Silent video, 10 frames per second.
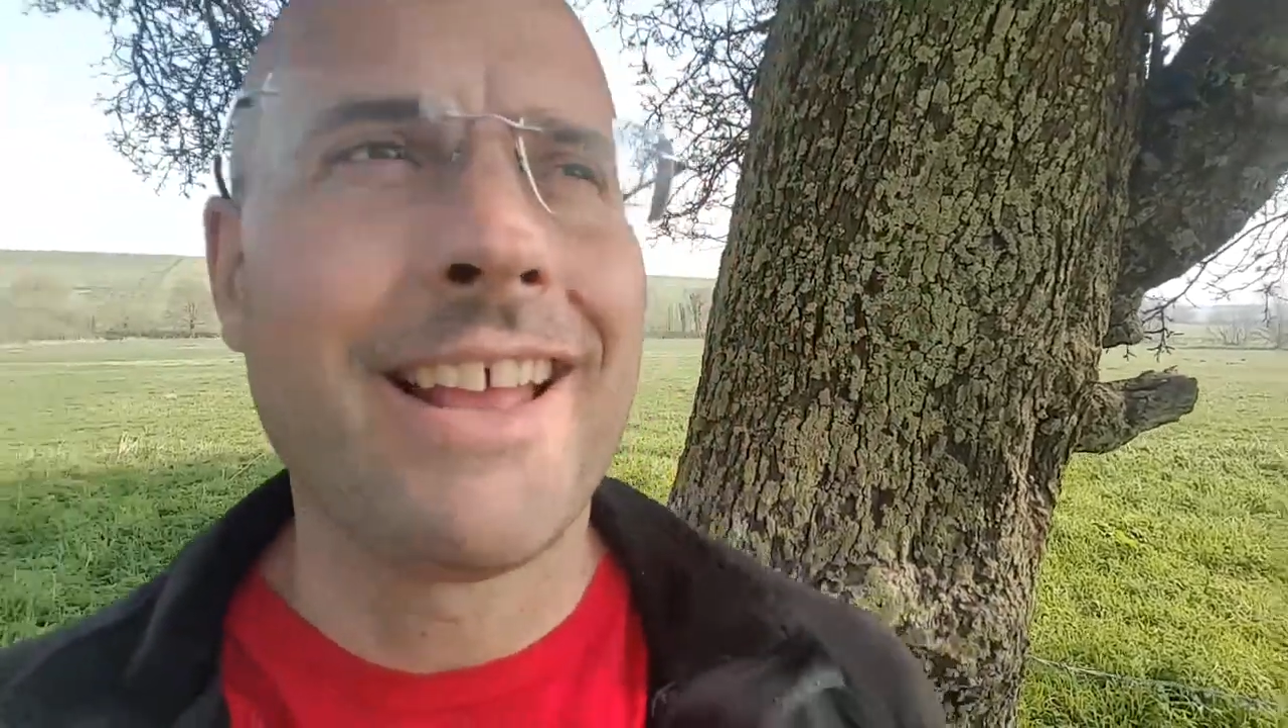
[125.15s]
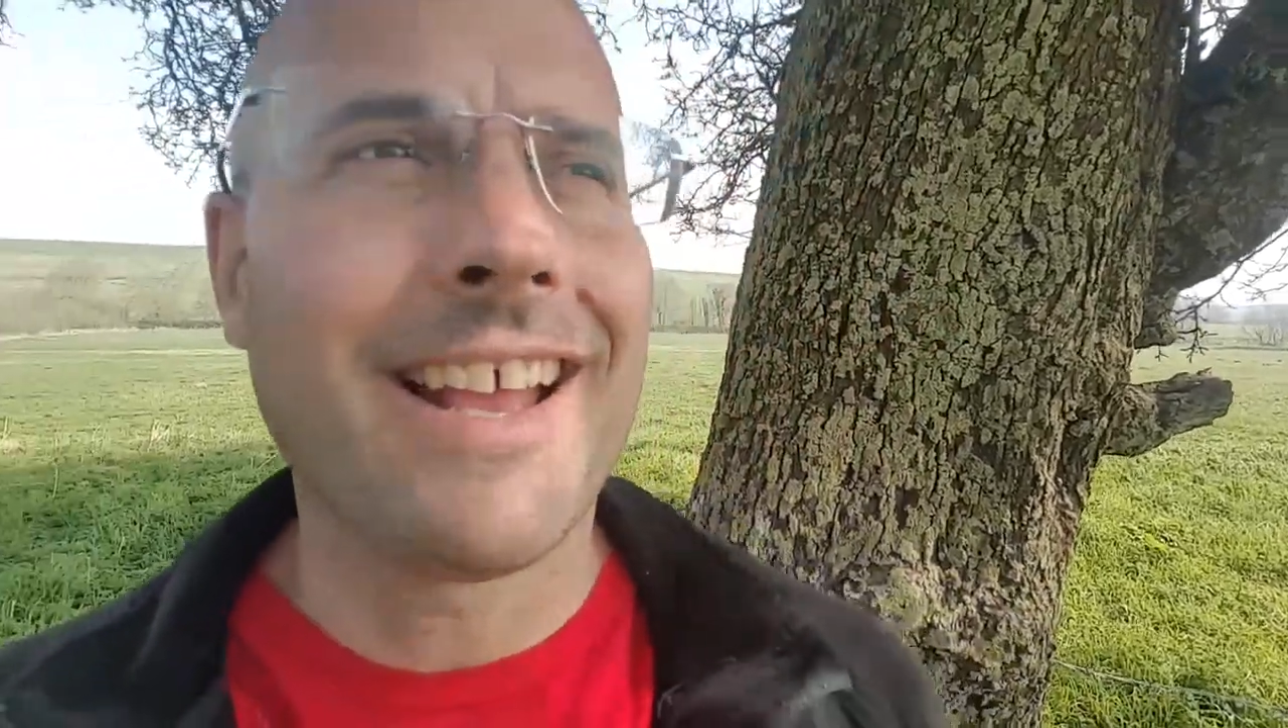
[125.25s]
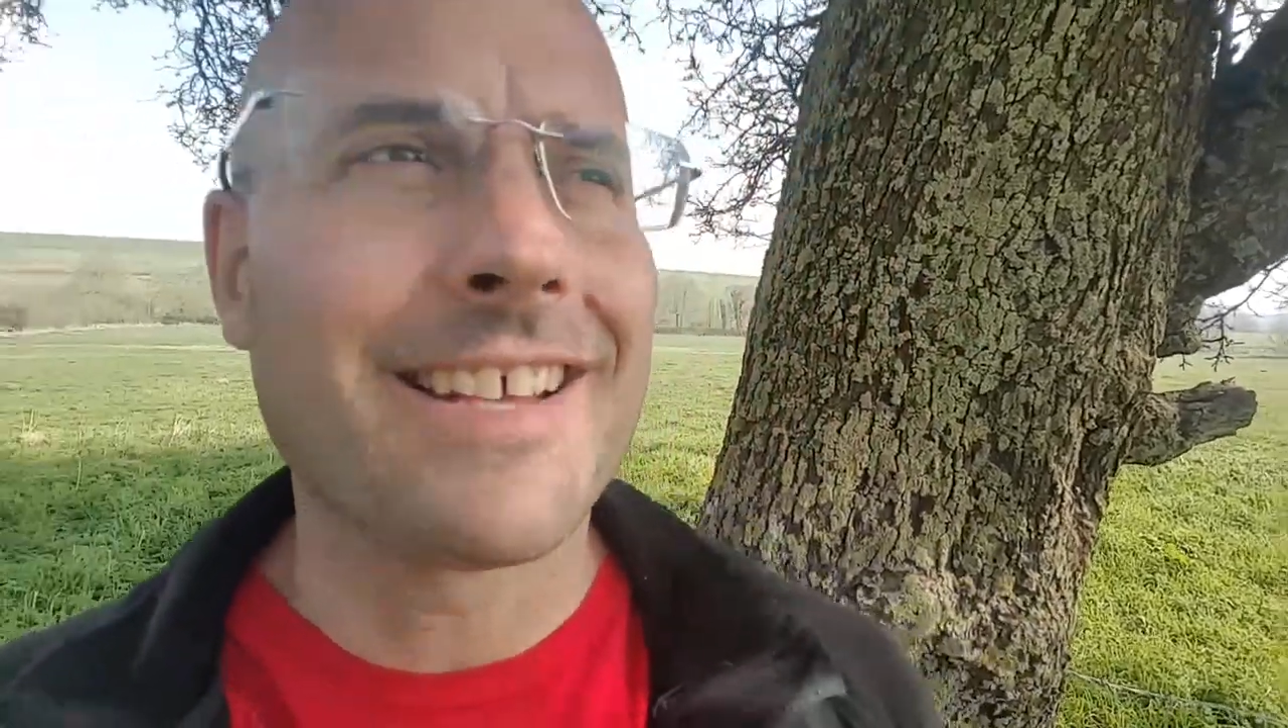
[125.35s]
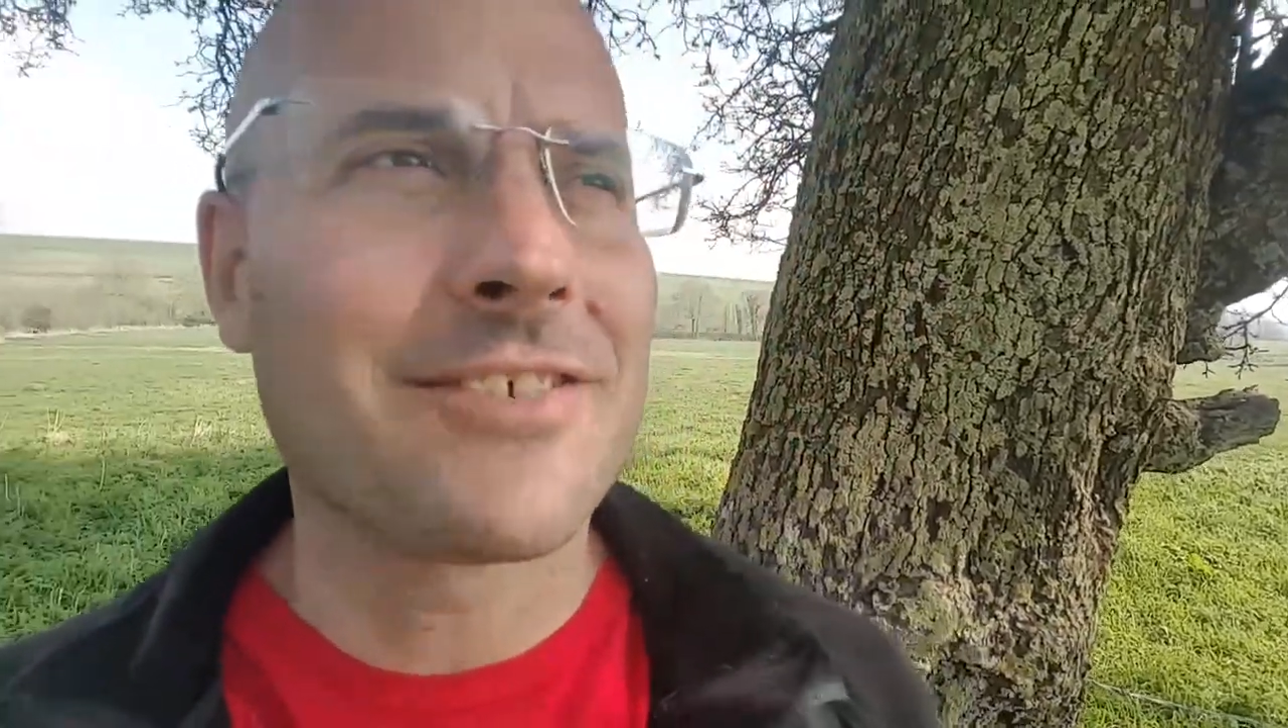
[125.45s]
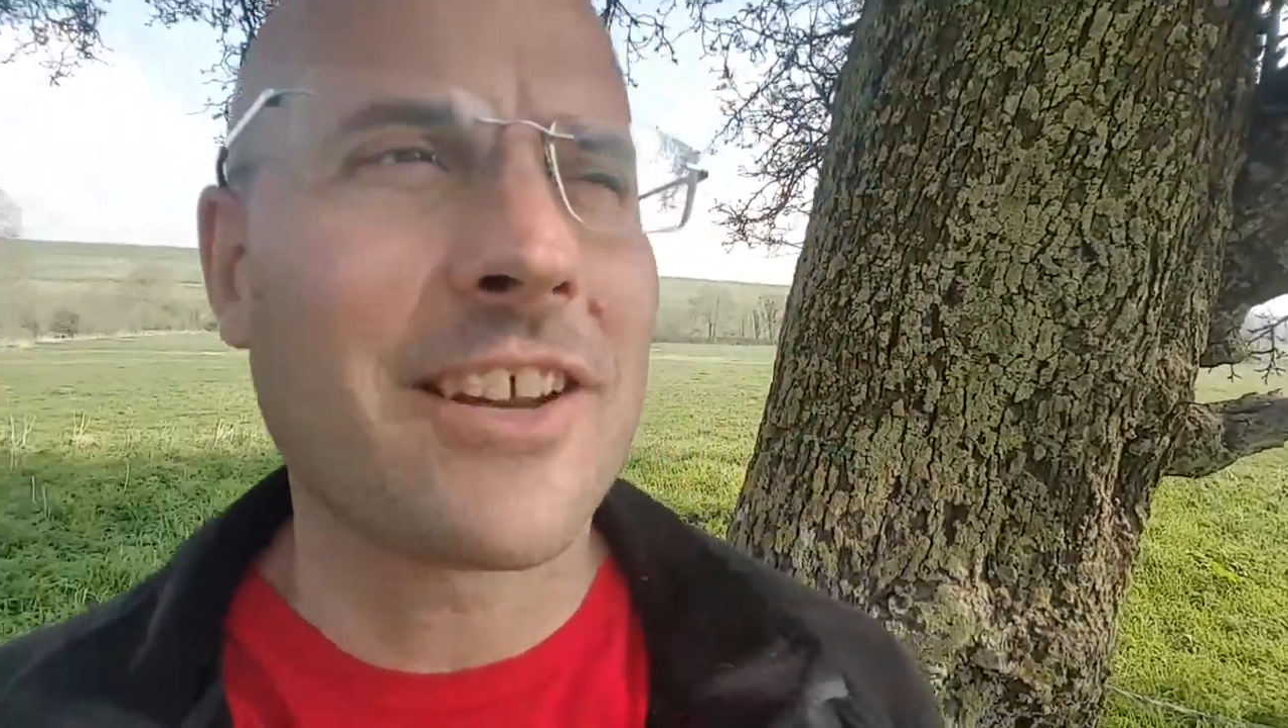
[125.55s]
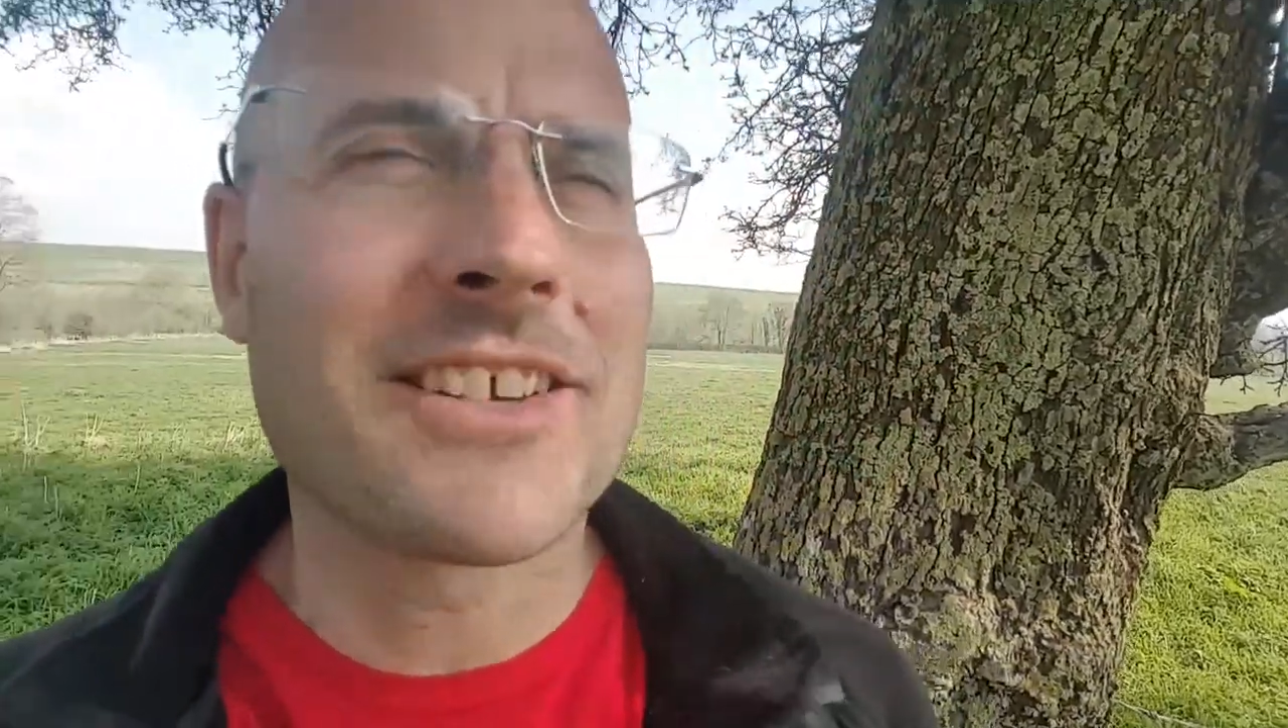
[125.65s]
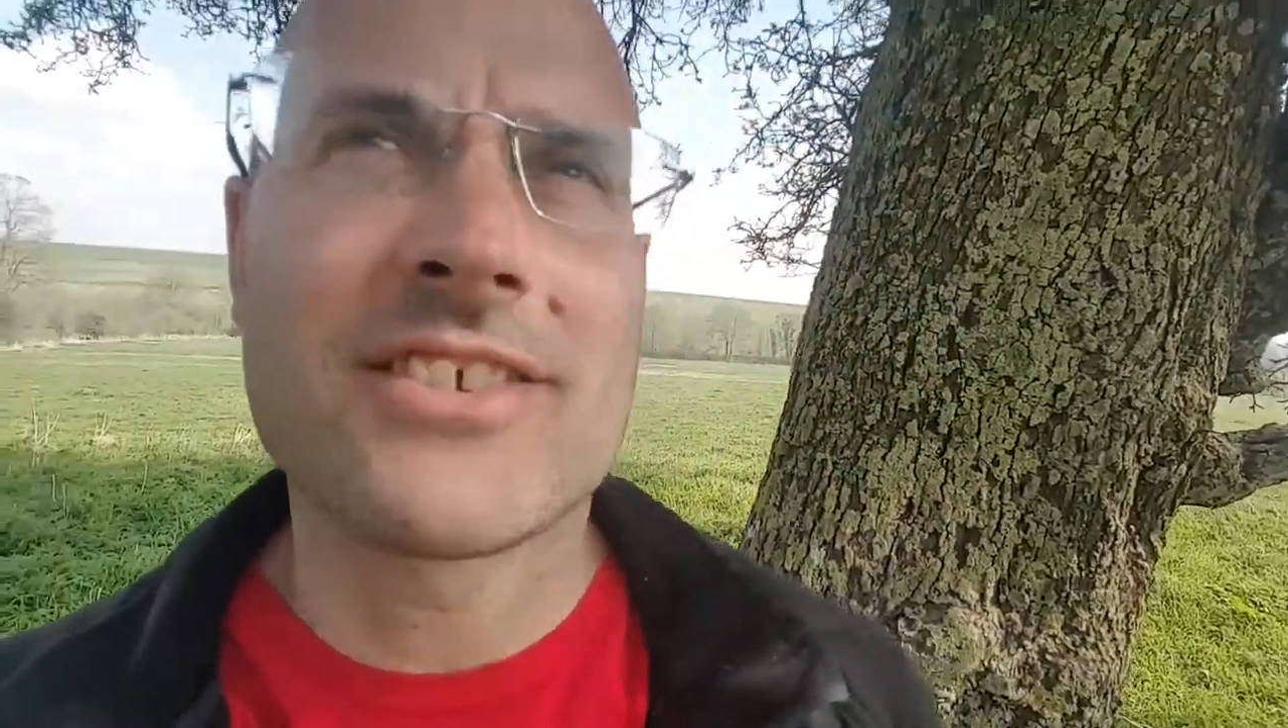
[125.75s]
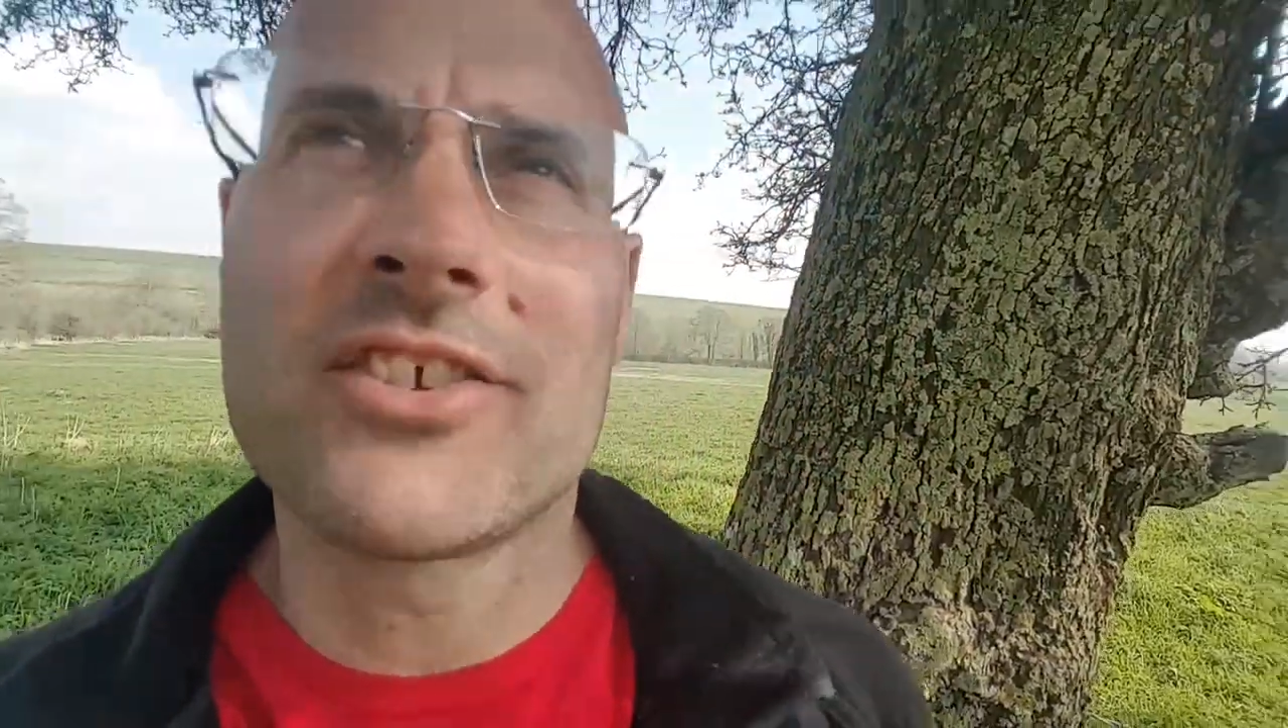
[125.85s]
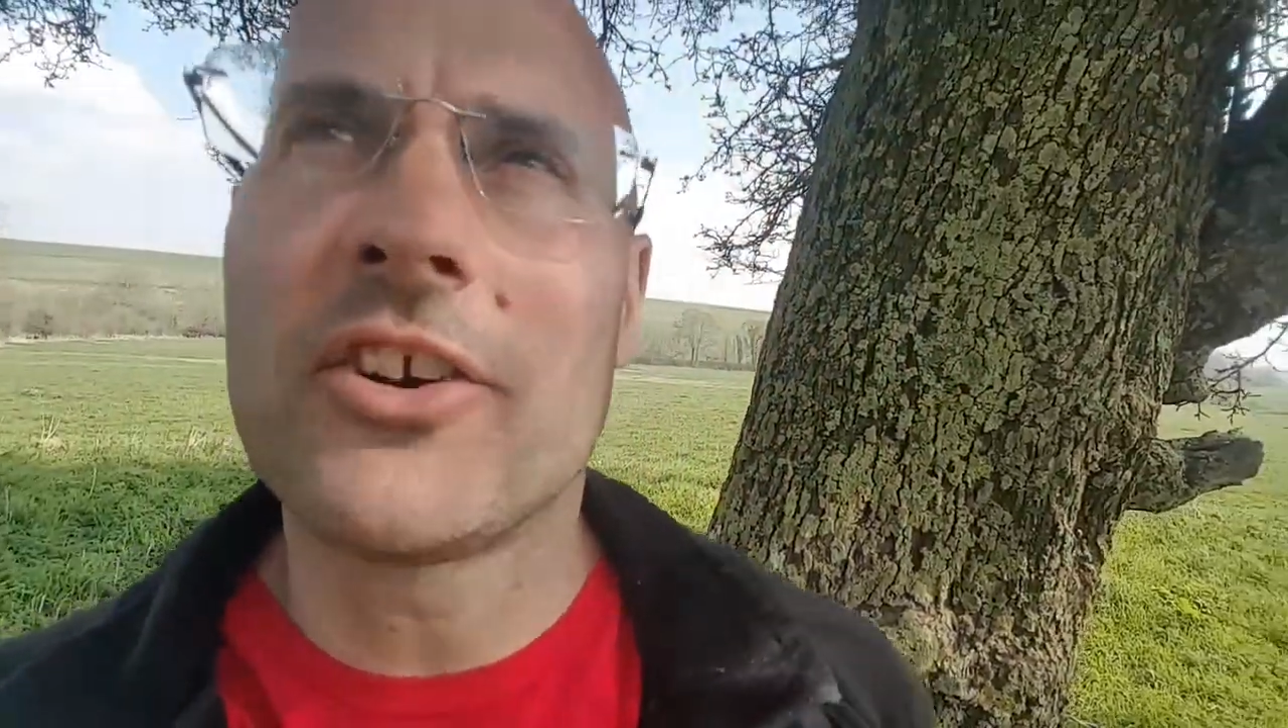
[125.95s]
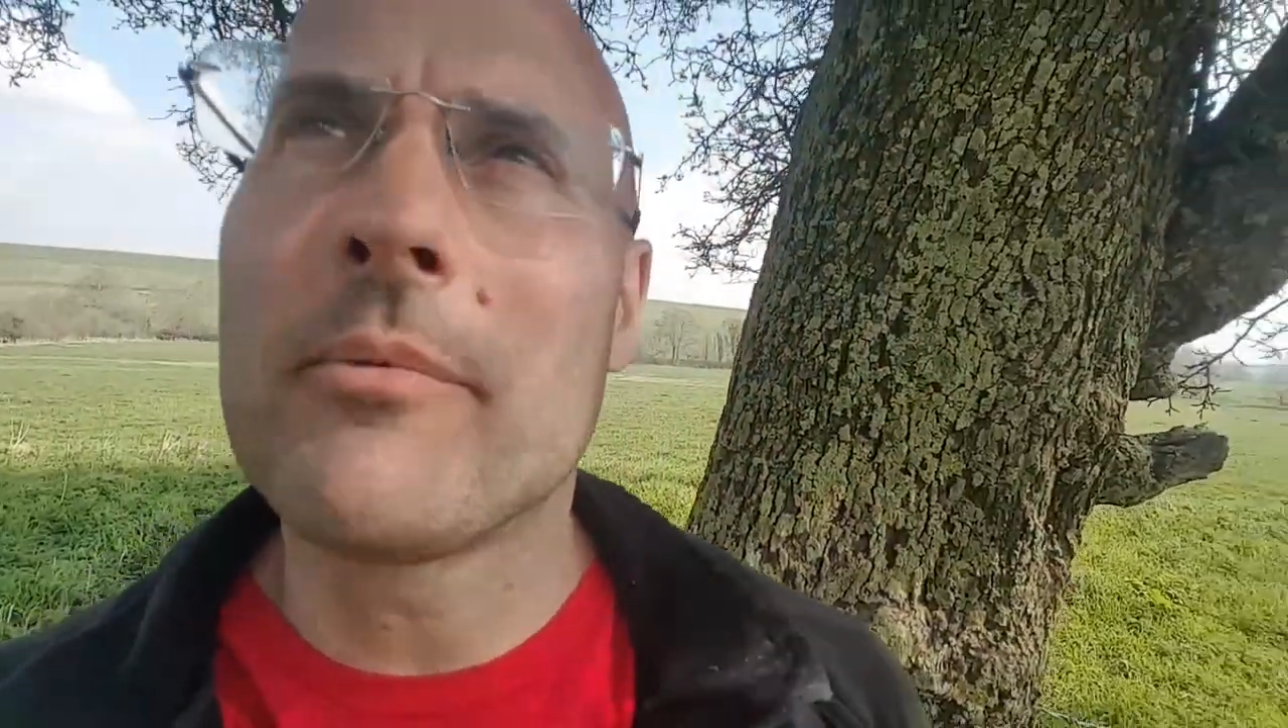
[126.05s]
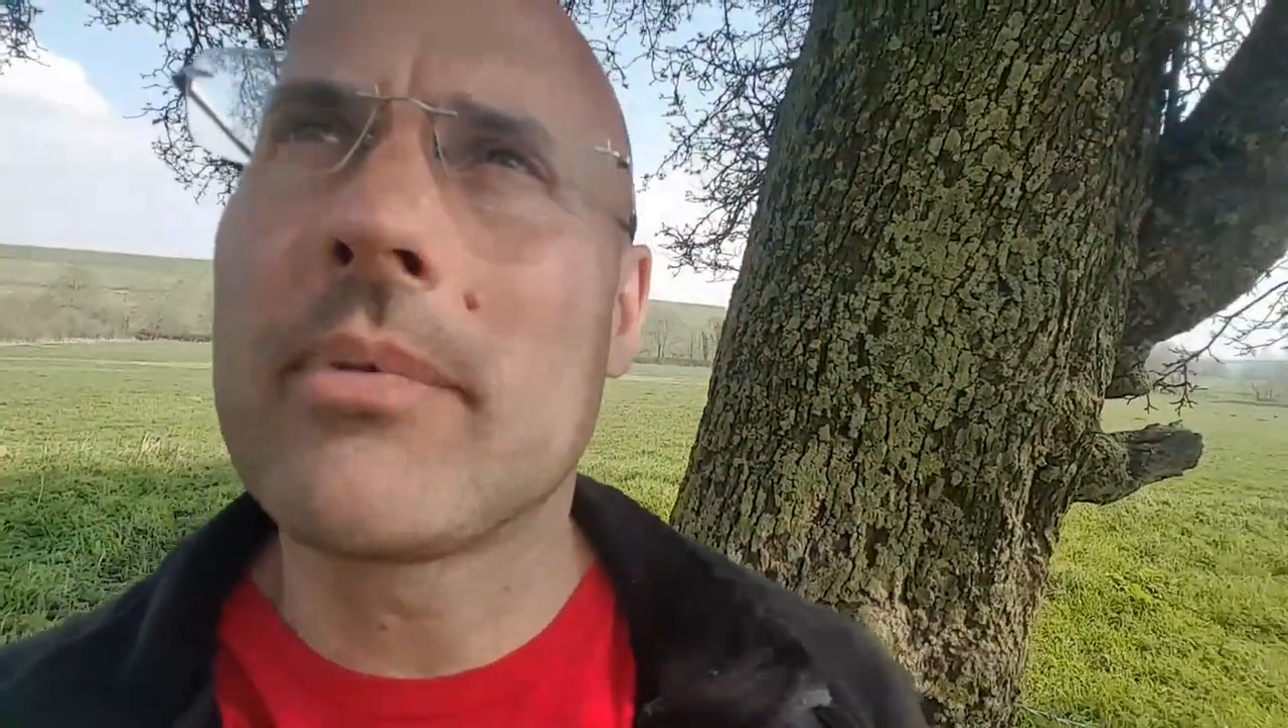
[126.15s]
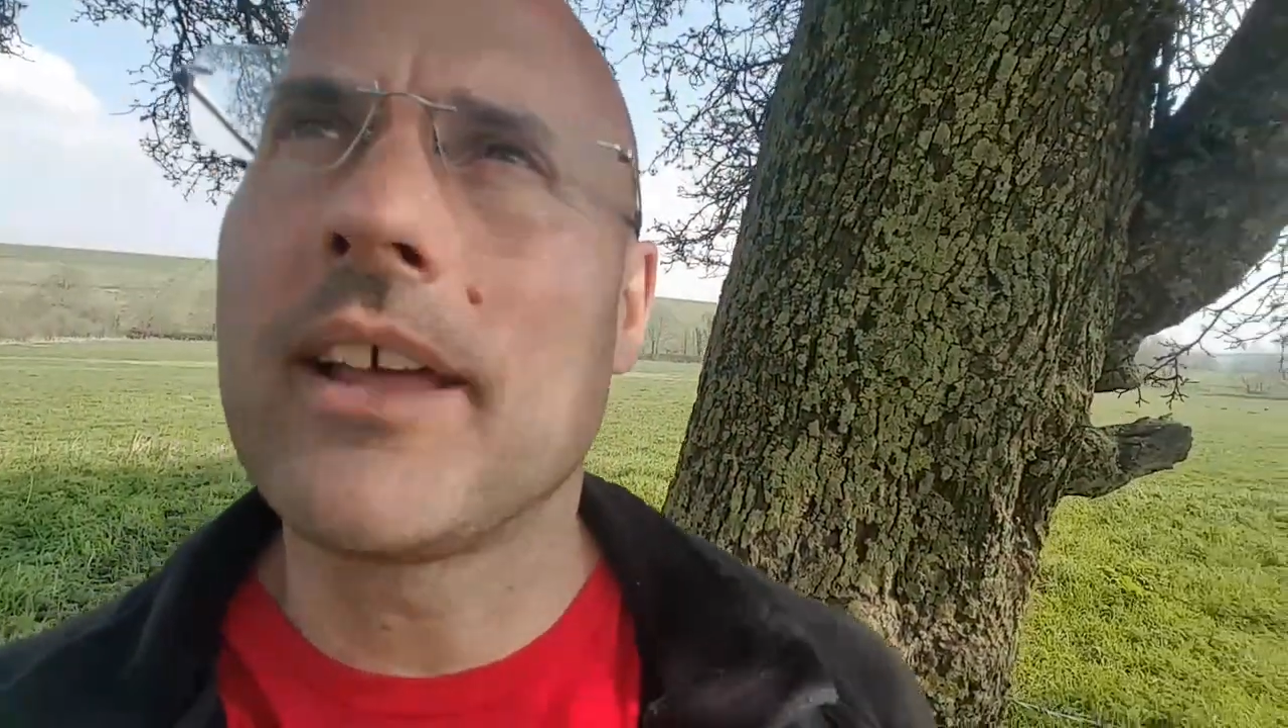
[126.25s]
uh, structures in Europe,